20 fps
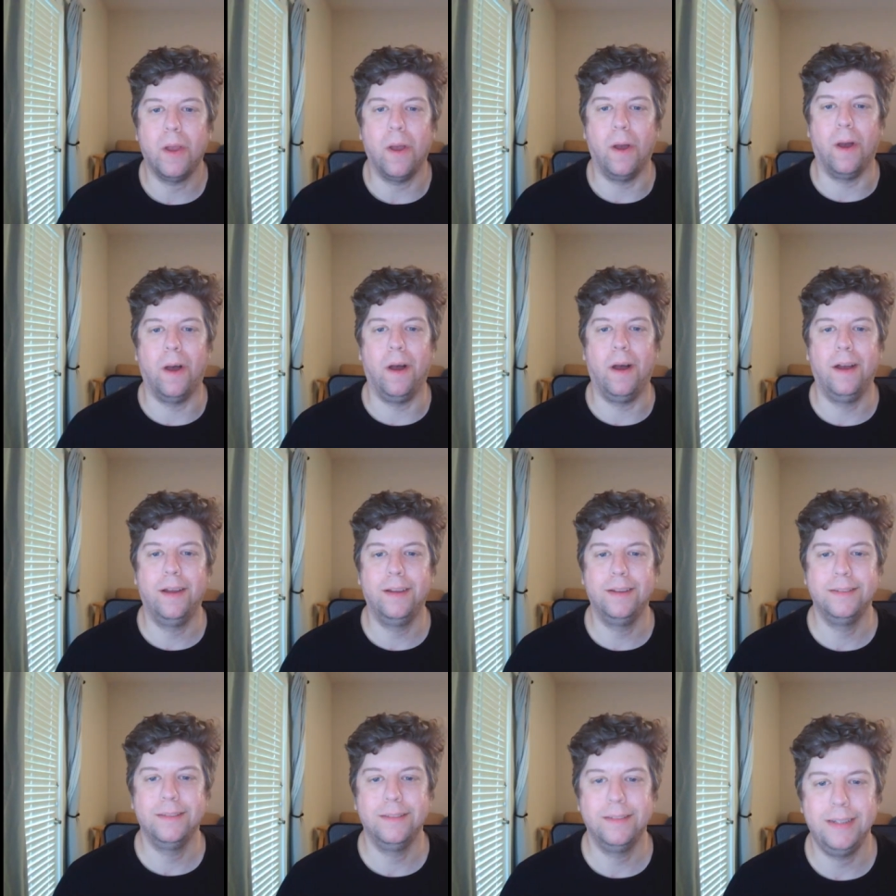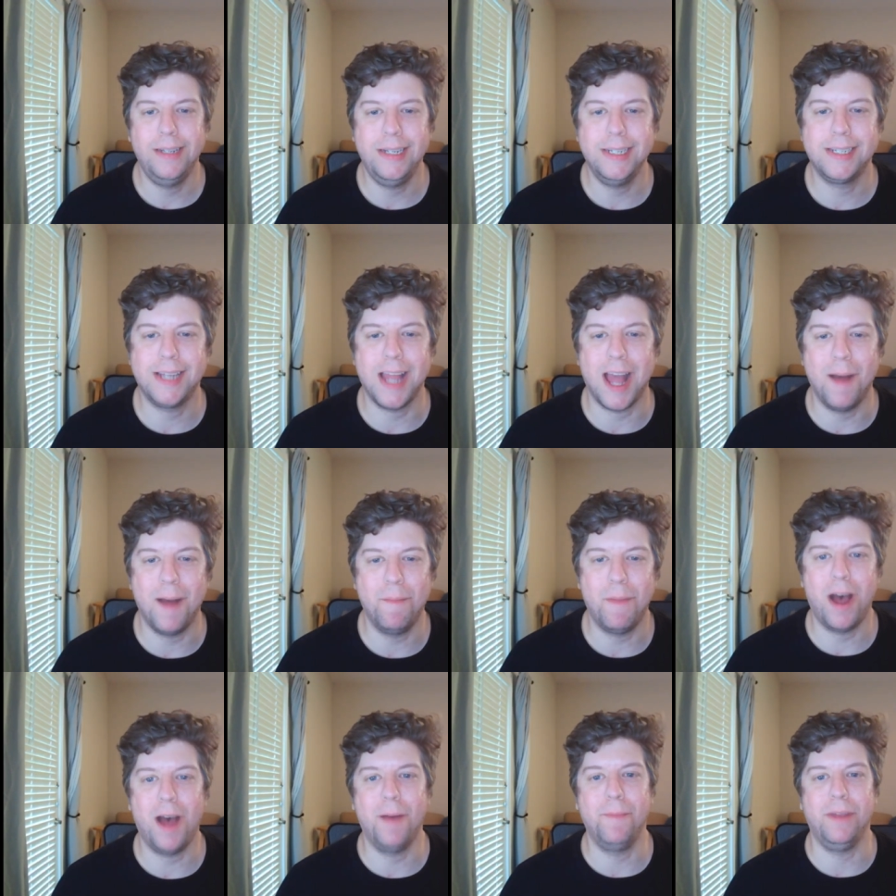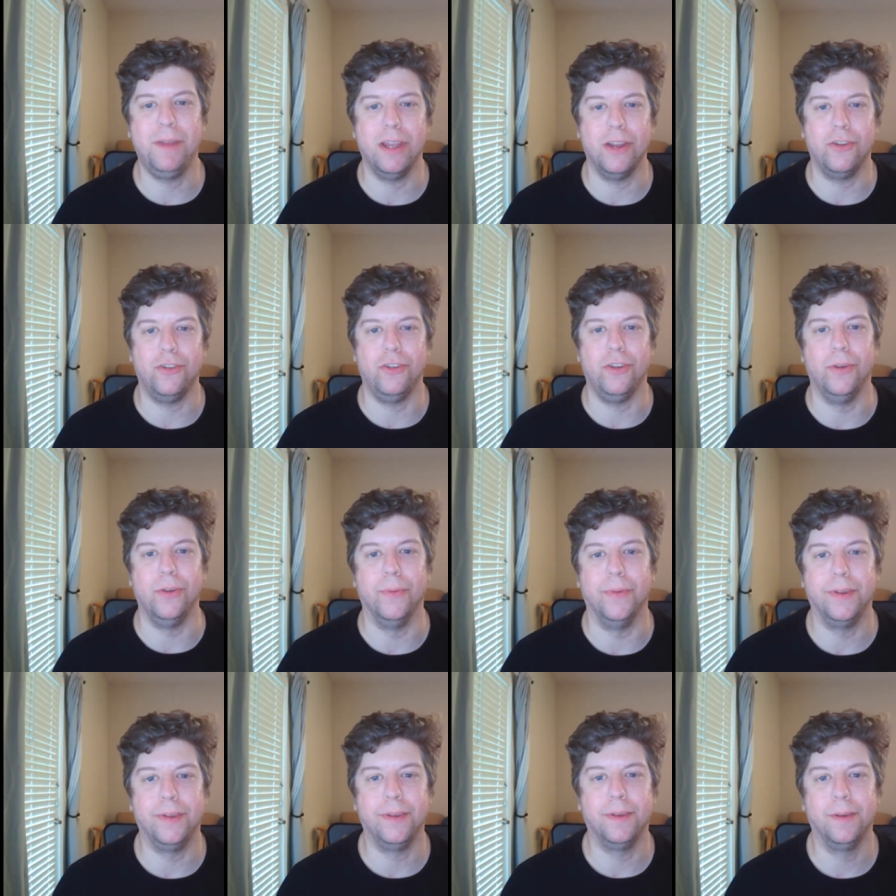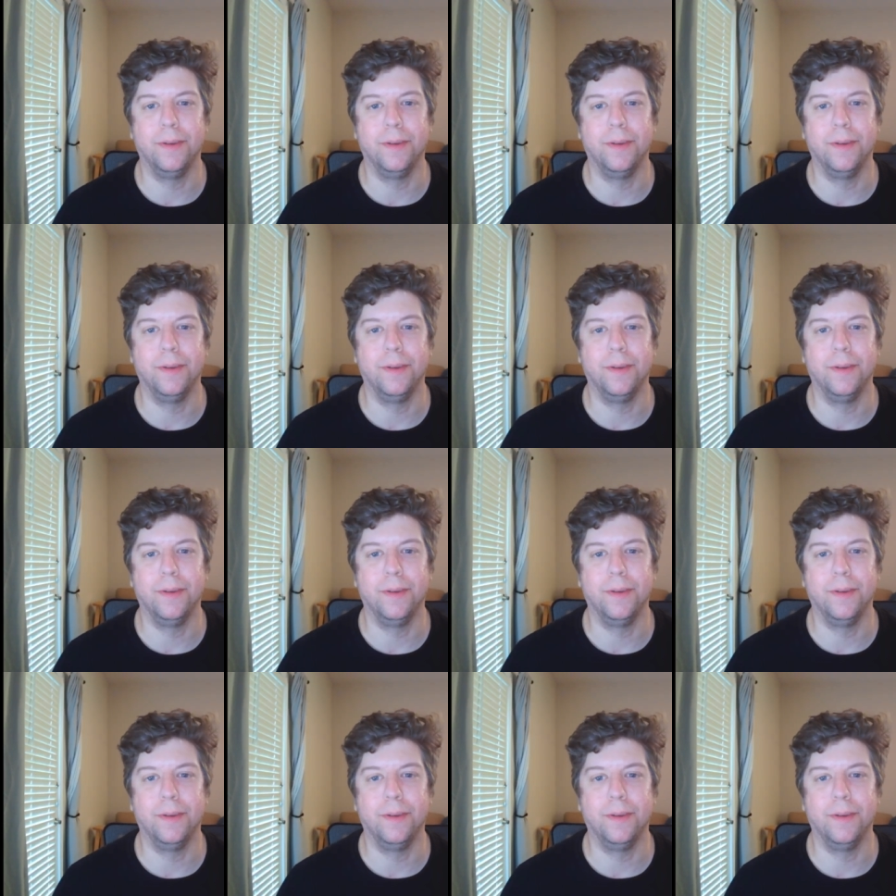Aw, he's got mommy issues.